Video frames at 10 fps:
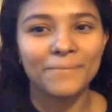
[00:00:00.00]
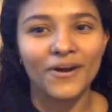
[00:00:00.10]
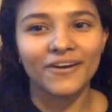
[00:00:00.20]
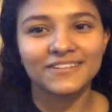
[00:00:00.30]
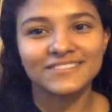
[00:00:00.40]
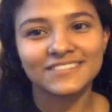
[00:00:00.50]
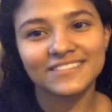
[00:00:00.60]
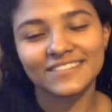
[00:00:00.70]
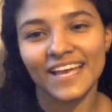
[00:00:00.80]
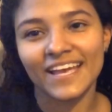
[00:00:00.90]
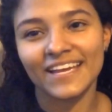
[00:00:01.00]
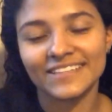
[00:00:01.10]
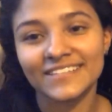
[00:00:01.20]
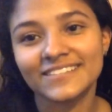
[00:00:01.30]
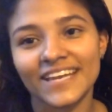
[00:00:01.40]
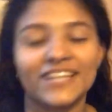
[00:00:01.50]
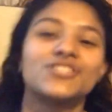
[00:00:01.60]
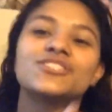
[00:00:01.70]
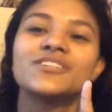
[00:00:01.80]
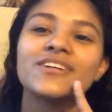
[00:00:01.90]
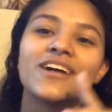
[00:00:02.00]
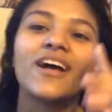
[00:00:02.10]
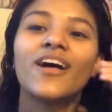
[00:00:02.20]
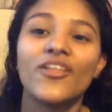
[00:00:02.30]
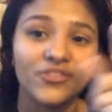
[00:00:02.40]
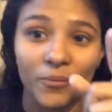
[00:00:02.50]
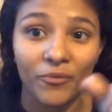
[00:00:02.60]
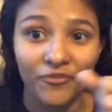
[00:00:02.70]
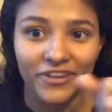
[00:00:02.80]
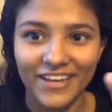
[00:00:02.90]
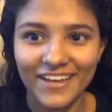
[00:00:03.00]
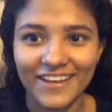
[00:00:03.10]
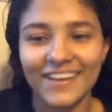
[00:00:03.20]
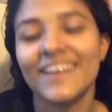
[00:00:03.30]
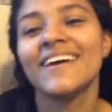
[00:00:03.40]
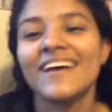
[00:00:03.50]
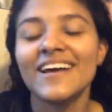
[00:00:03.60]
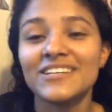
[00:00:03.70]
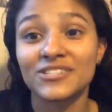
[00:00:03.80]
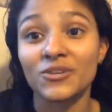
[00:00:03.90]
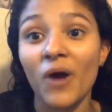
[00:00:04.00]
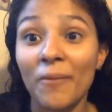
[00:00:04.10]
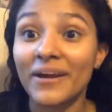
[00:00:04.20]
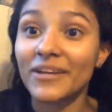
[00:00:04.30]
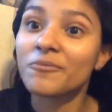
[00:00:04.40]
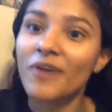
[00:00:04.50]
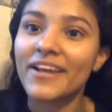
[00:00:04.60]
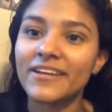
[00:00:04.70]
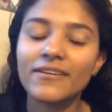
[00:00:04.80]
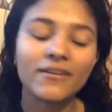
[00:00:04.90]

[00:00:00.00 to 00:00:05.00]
Burn sta- the stage, the movie. So I'm getting ready.